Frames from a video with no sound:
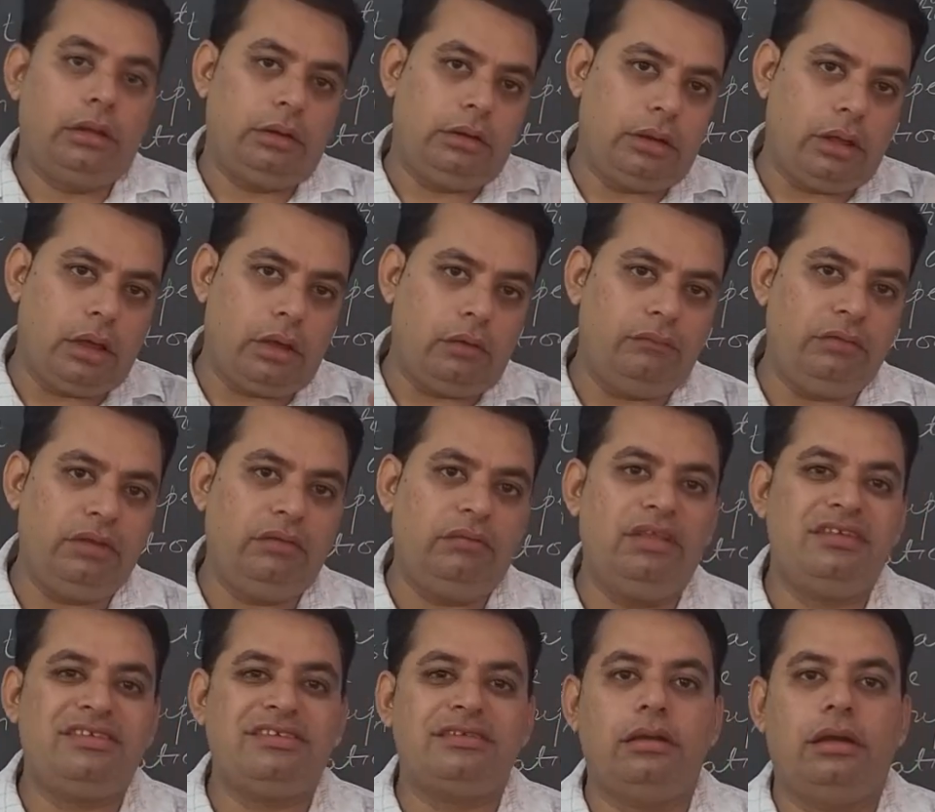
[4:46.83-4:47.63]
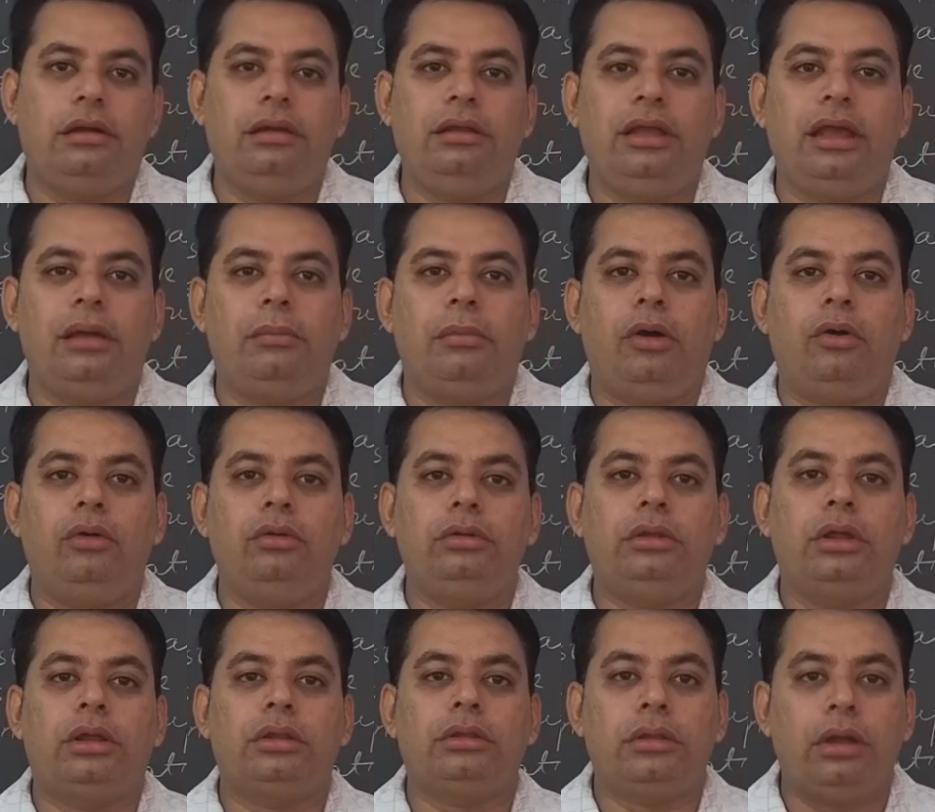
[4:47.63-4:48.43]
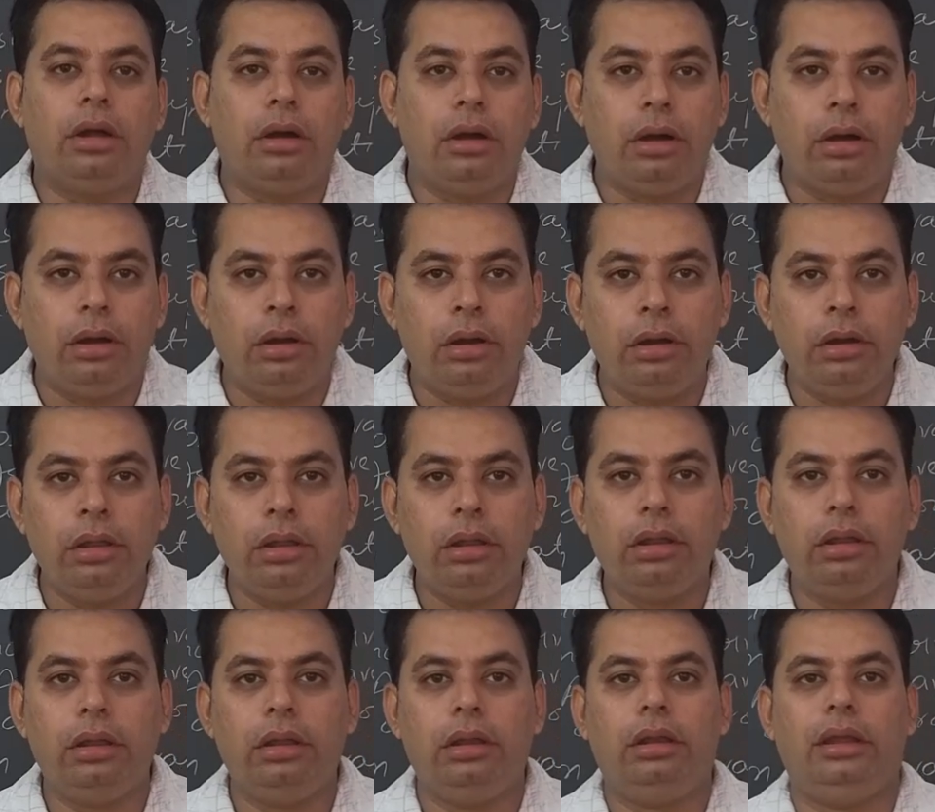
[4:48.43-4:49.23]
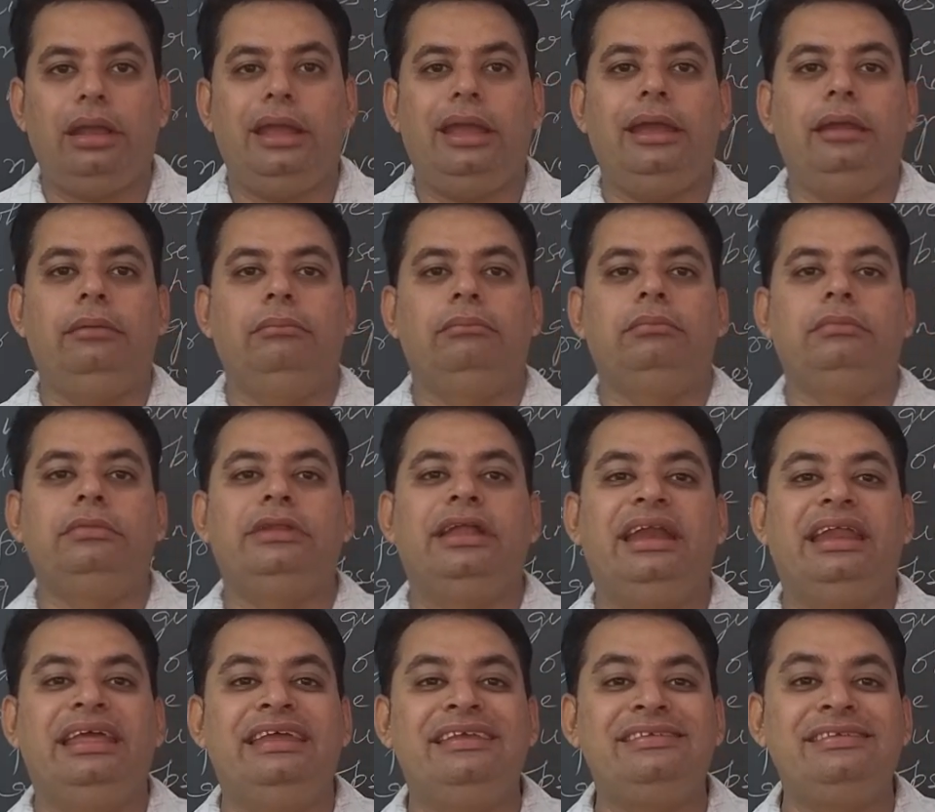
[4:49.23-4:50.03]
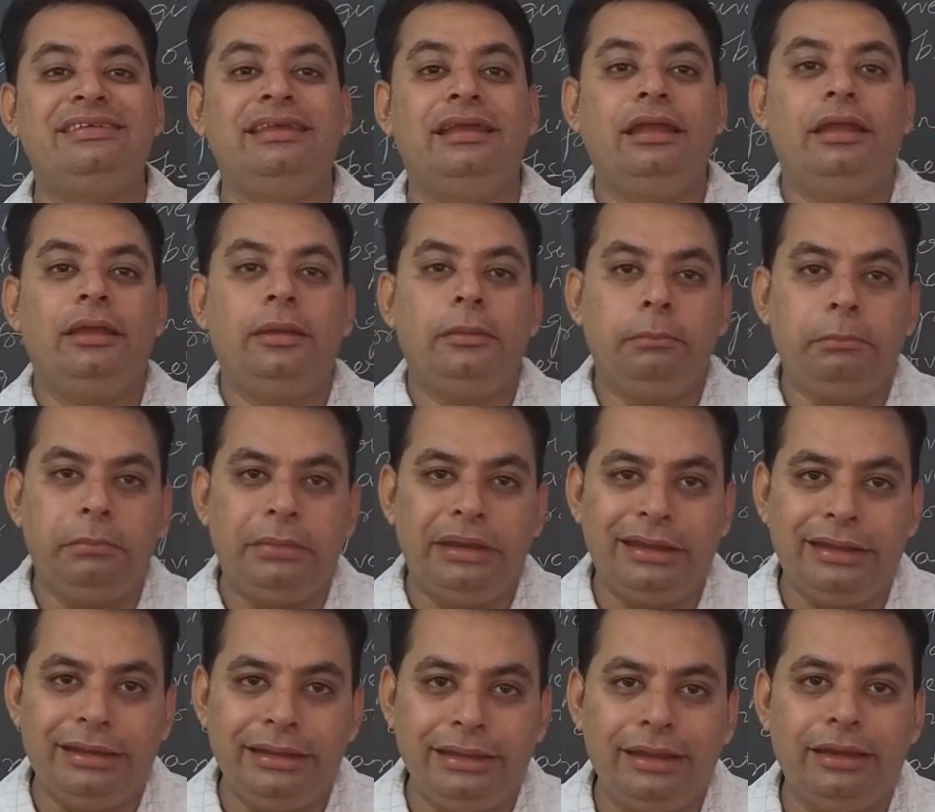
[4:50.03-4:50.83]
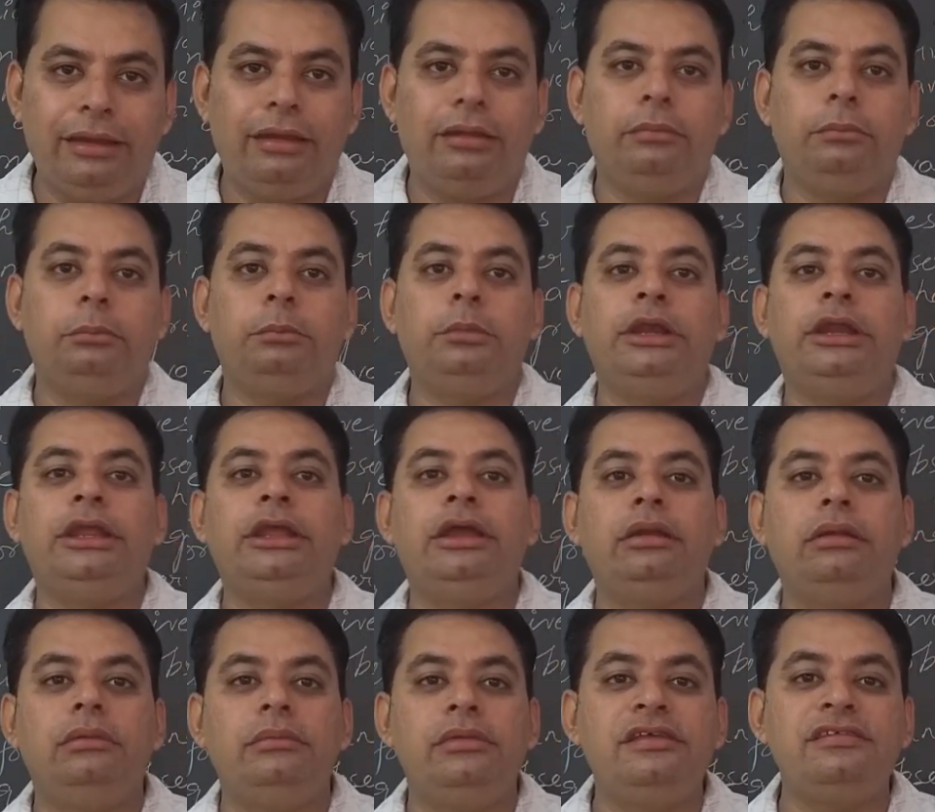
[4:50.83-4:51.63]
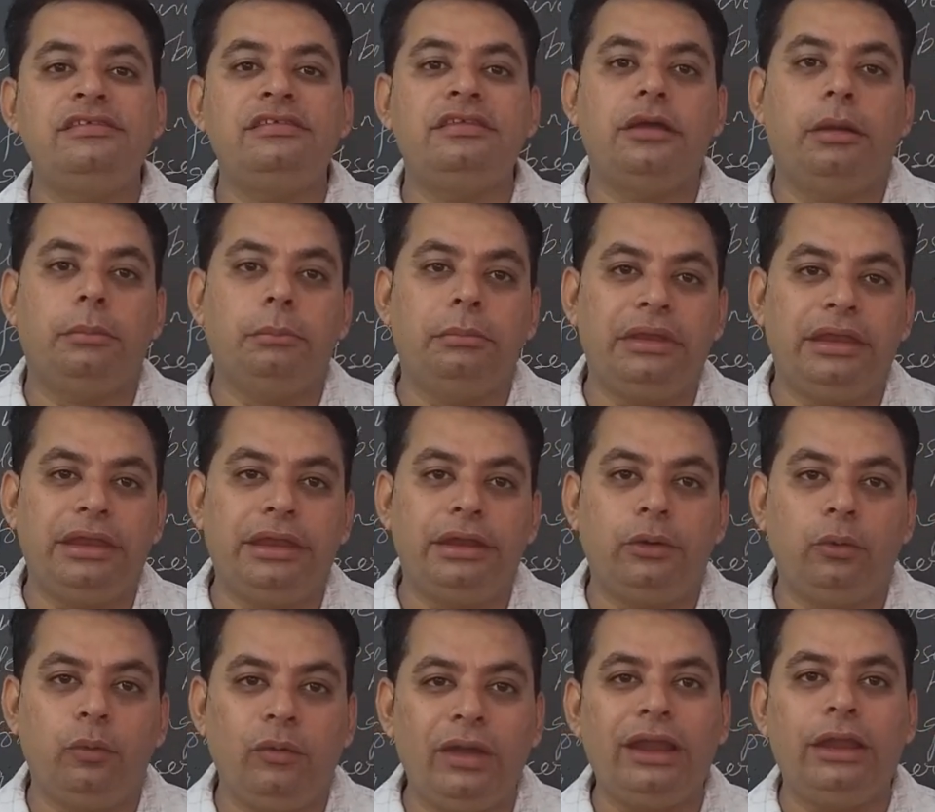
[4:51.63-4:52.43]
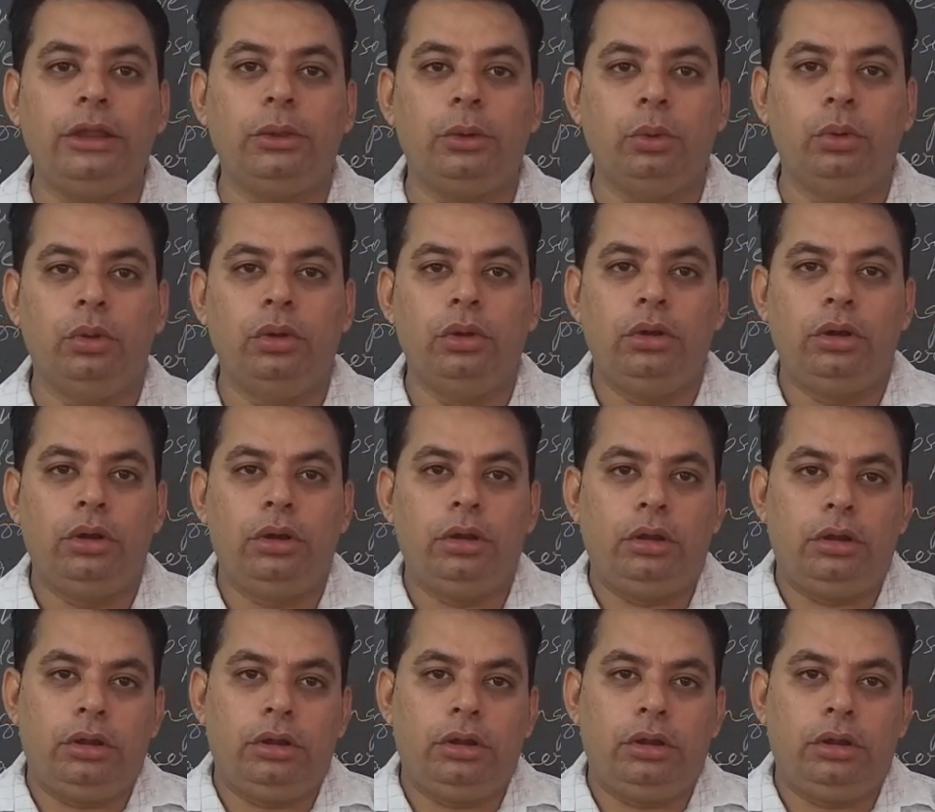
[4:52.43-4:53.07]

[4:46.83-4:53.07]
Now we will study about the third M, that is median. Median means the mid value.